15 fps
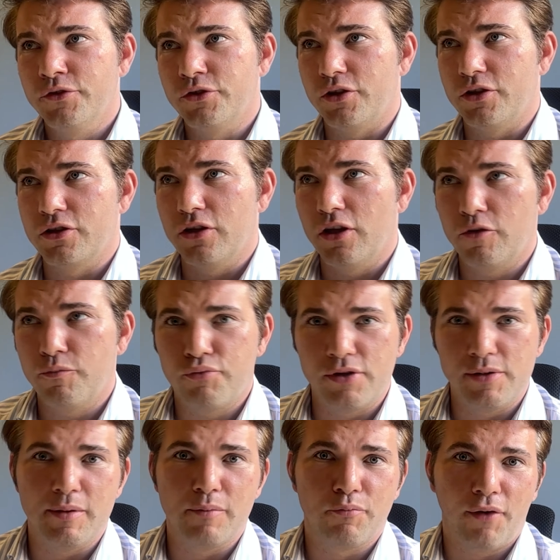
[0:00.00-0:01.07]
So there's a lot of
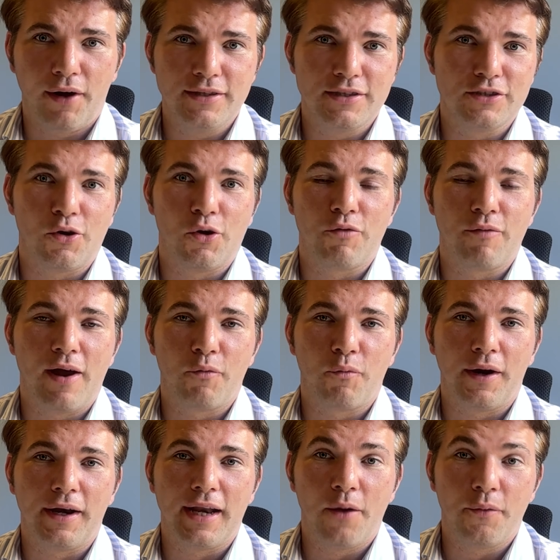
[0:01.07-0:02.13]
premium prices going
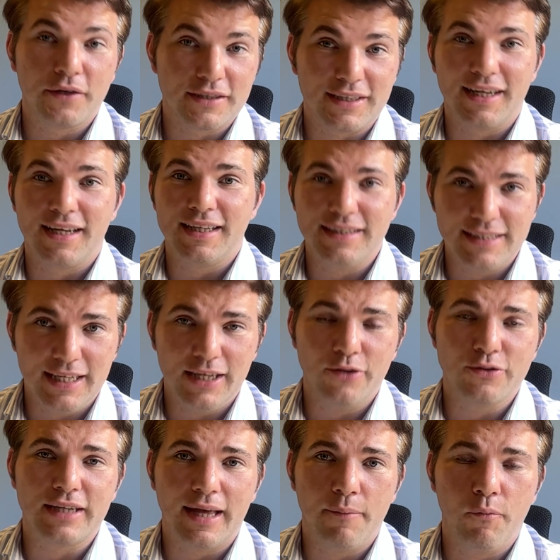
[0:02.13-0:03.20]
around right now, and it's going to
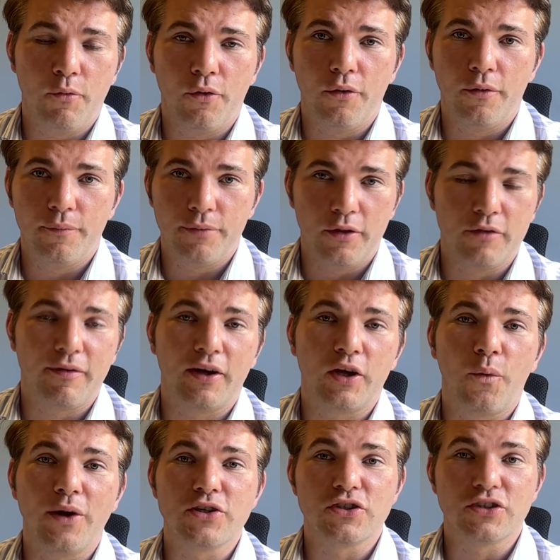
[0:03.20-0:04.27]
continue to get more. The
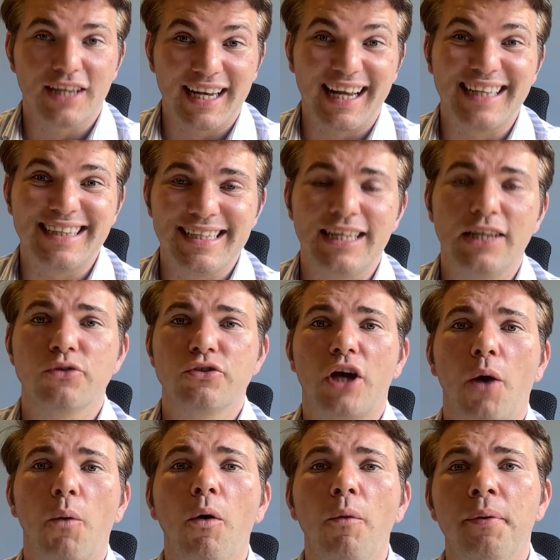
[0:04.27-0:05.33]
valuations going to continue to
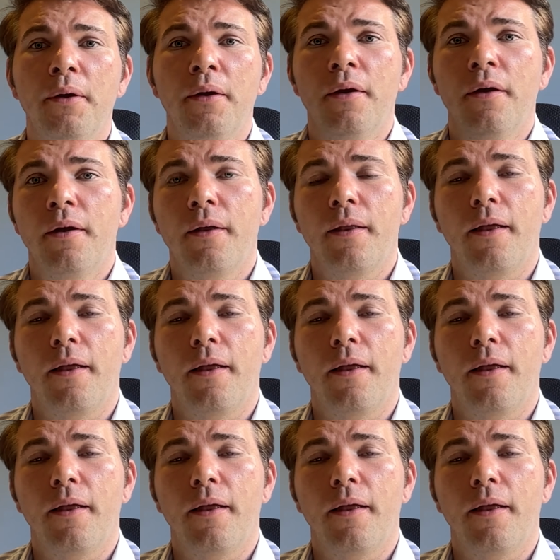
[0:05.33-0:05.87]
go up,